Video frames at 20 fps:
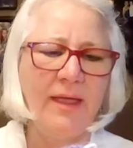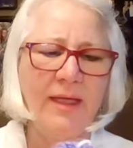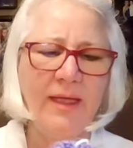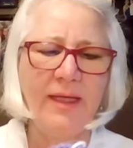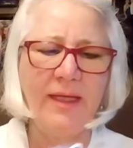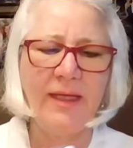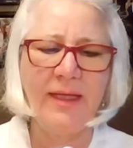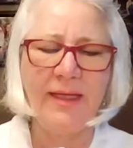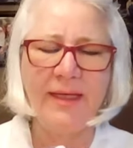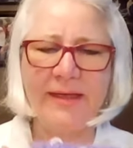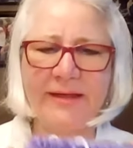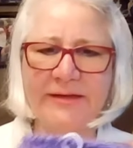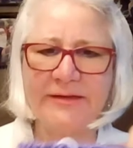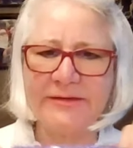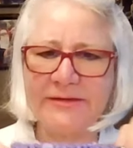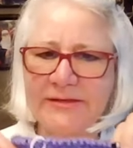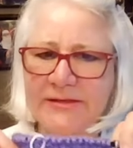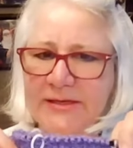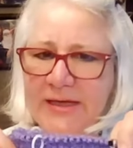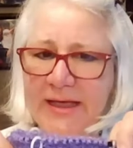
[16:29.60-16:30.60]

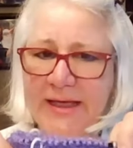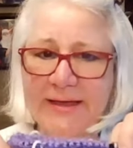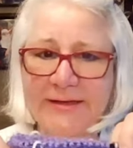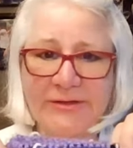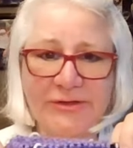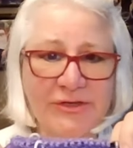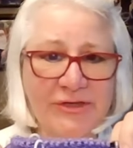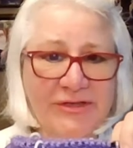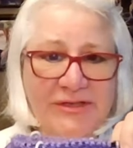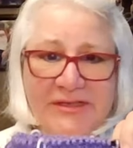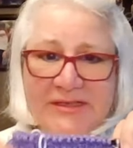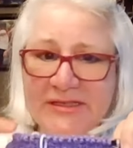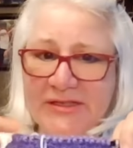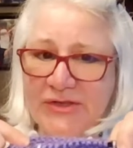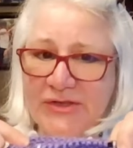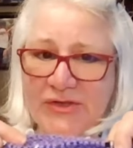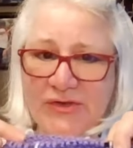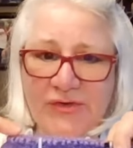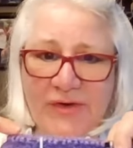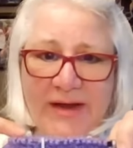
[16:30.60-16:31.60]
and just
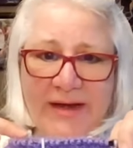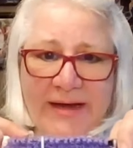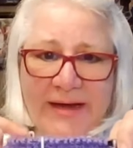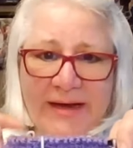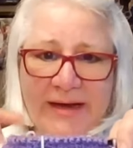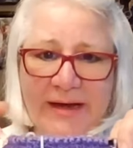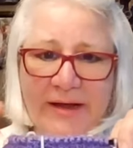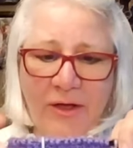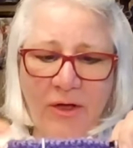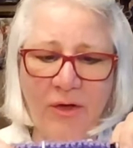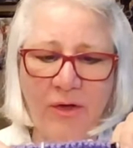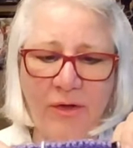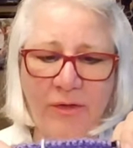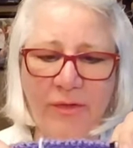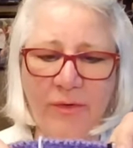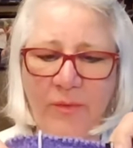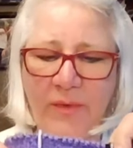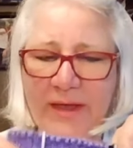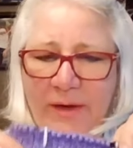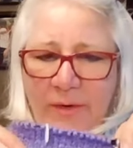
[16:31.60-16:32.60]
straight knitting all
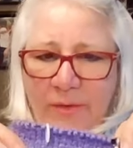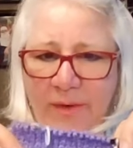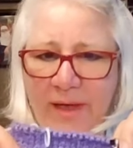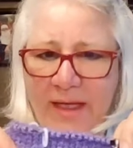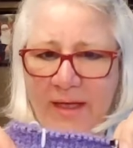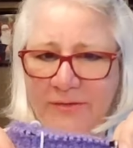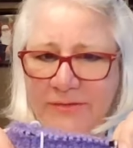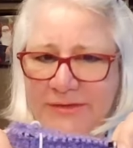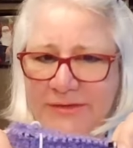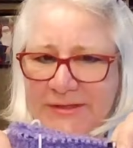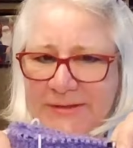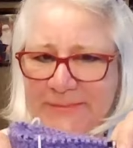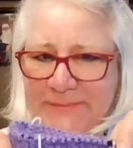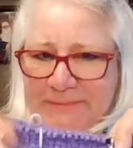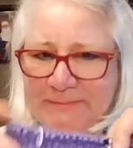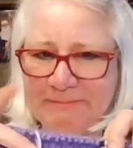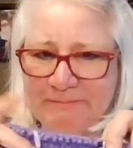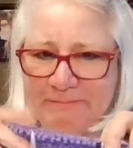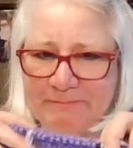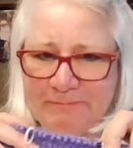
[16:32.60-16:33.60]
the way around.
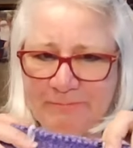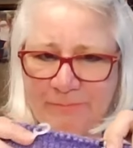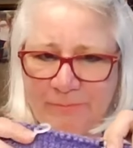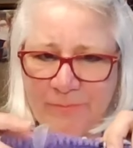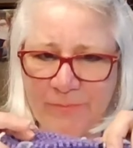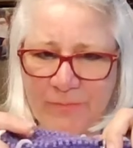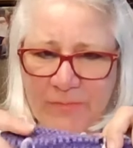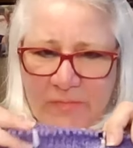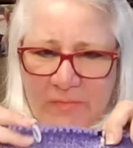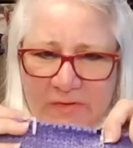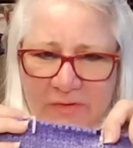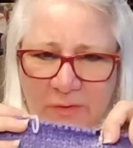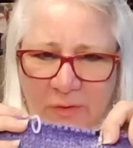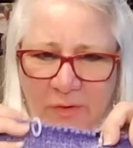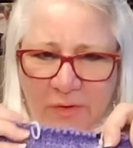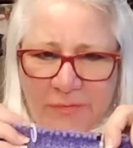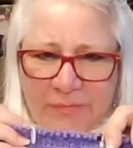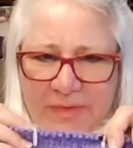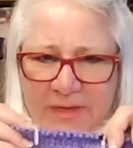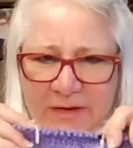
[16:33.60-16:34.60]
So
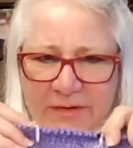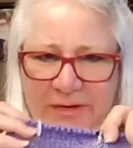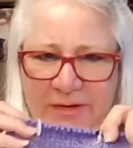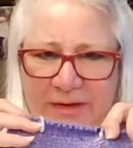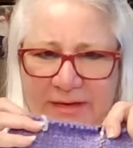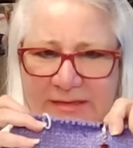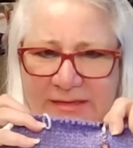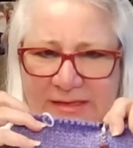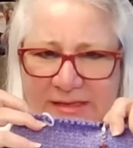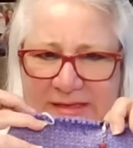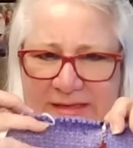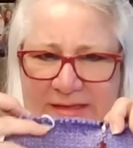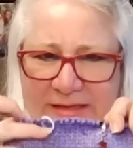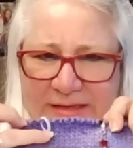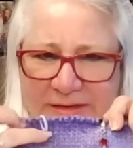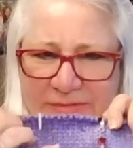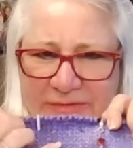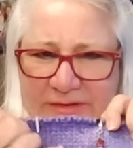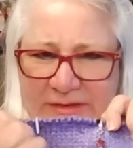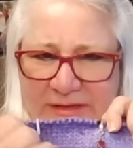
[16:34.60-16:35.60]
up there you can see the
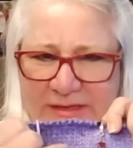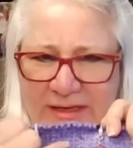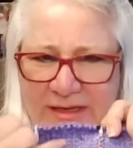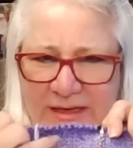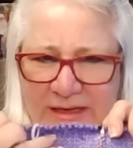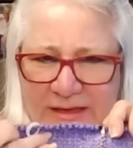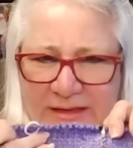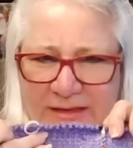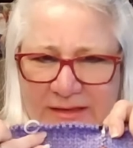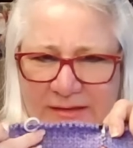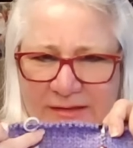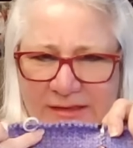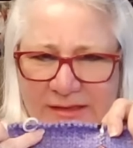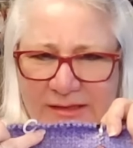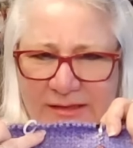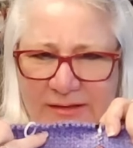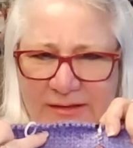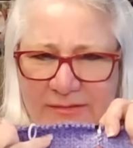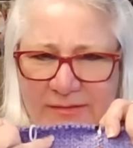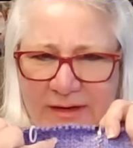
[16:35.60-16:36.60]
difference in colors
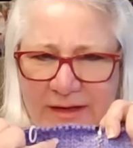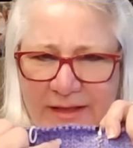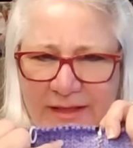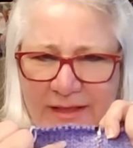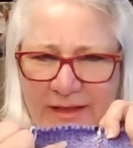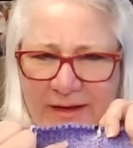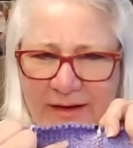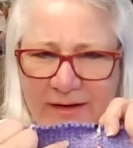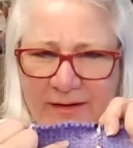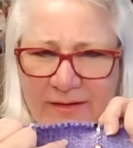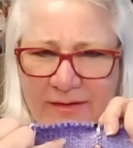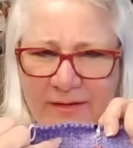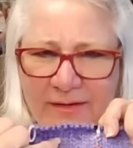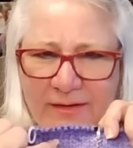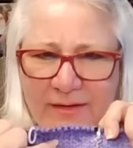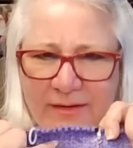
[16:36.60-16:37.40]
right there.